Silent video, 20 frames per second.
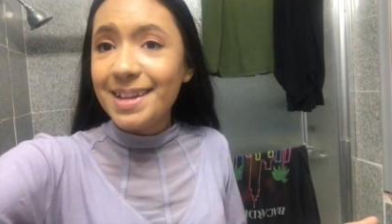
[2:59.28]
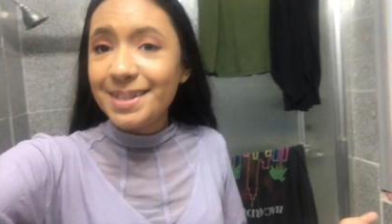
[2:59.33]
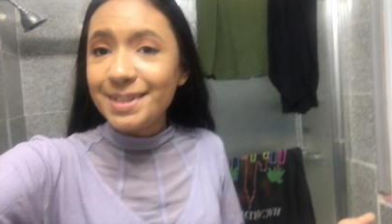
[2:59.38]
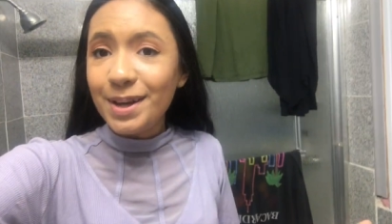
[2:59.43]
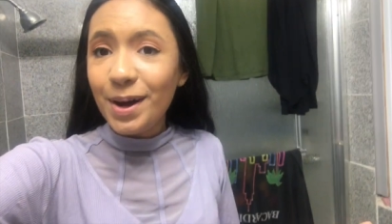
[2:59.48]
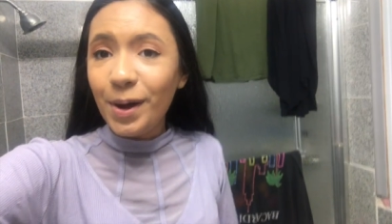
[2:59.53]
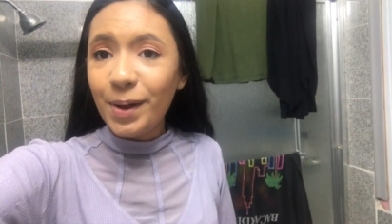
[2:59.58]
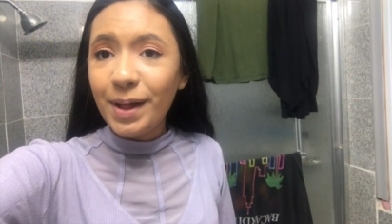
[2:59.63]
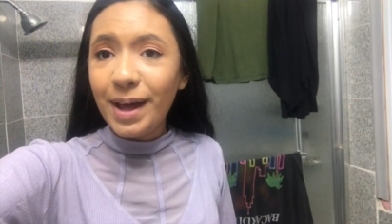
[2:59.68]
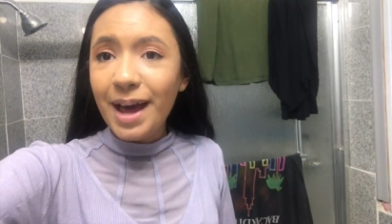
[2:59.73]
that's
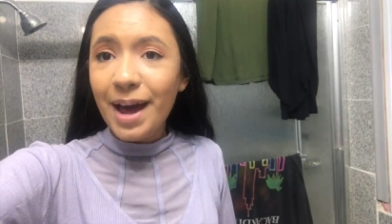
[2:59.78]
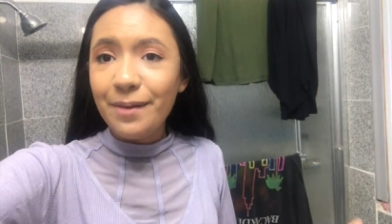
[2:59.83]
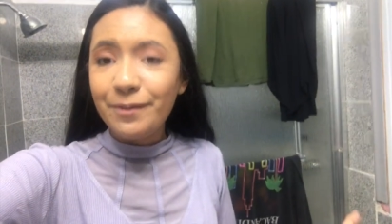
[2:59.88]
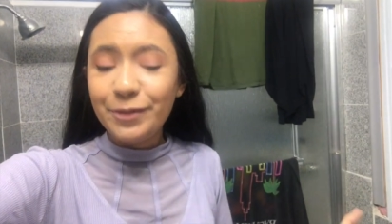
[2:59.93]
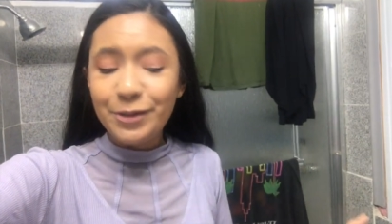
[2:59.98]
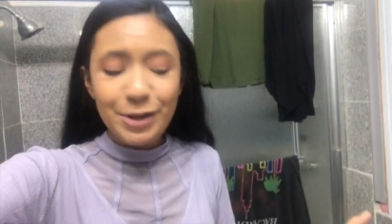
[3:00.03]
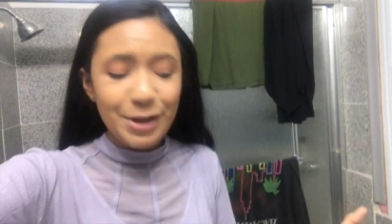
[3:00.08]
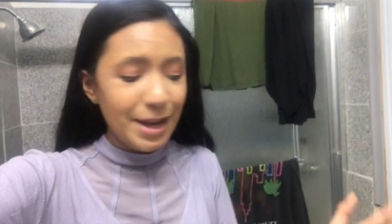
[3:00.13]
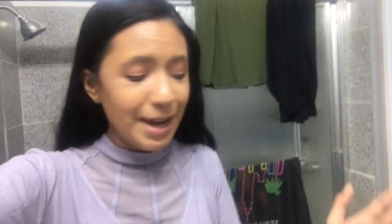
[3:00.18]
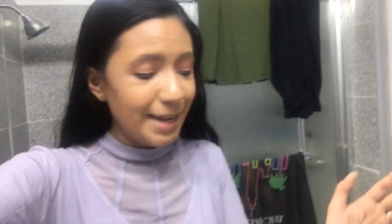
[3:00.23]
all I have
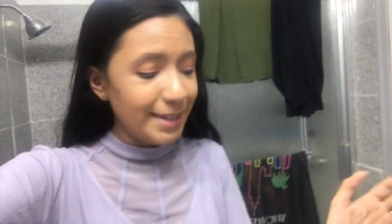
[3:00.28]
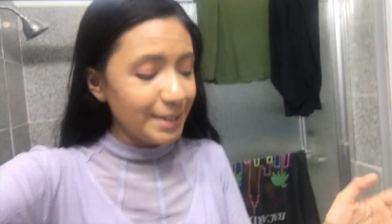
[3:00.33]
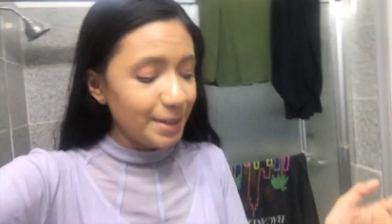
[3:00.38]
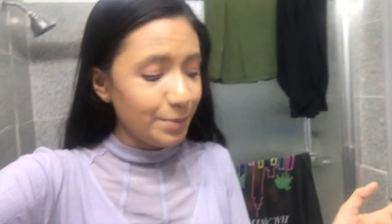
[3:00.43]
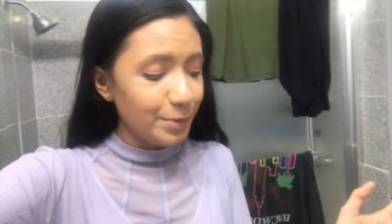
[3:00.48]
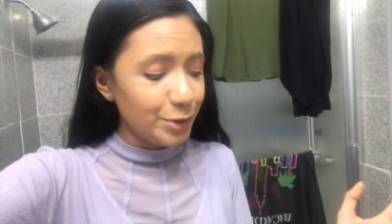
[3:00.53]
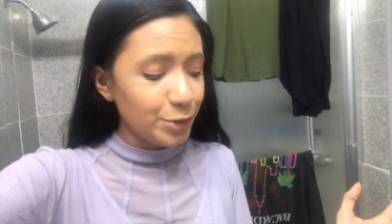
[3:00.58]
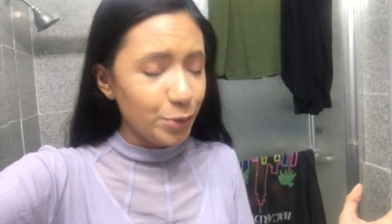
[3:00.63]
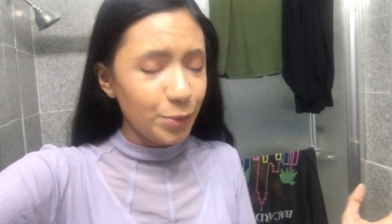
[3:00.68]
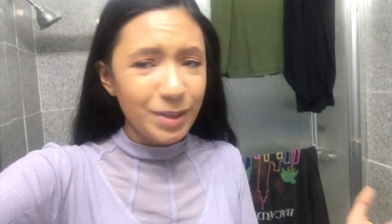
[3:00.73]
for you guys.
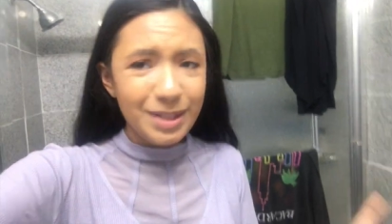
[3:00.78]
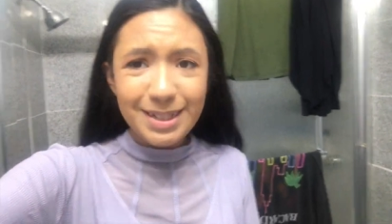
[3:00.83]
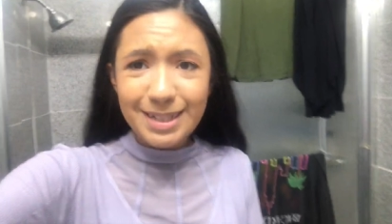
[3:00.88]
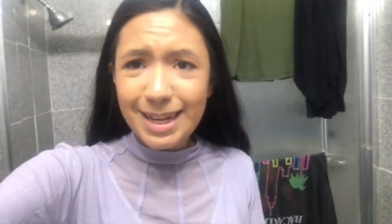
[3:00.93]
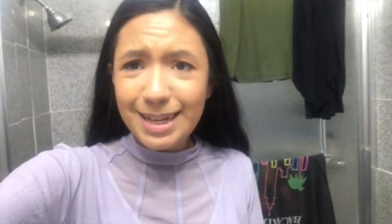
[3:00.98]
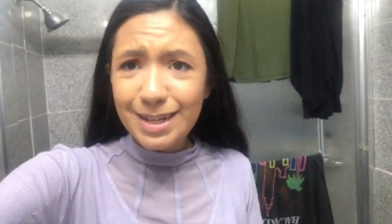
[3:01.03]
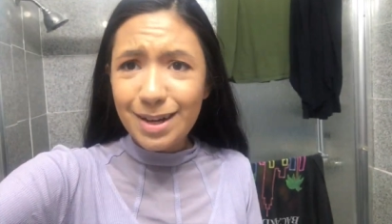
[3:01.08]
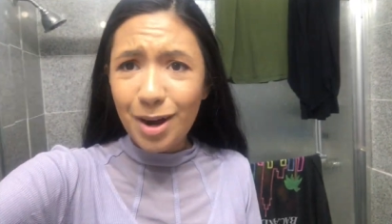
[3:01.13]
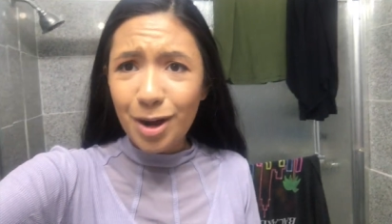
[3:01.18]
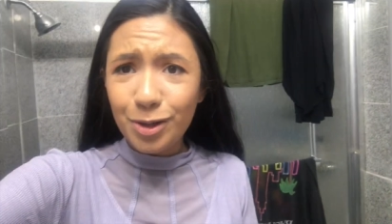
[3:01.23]
It was only
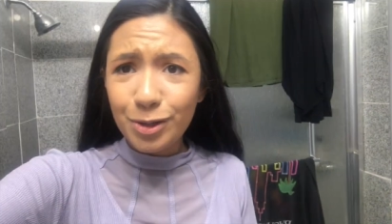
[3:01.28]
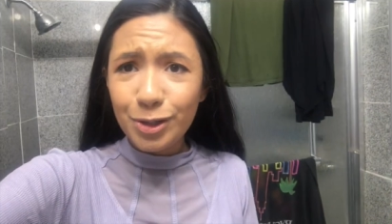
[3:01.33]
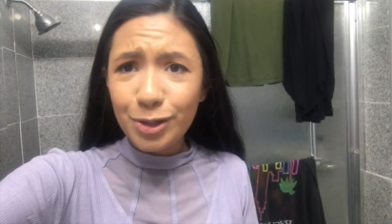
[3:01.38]
$10,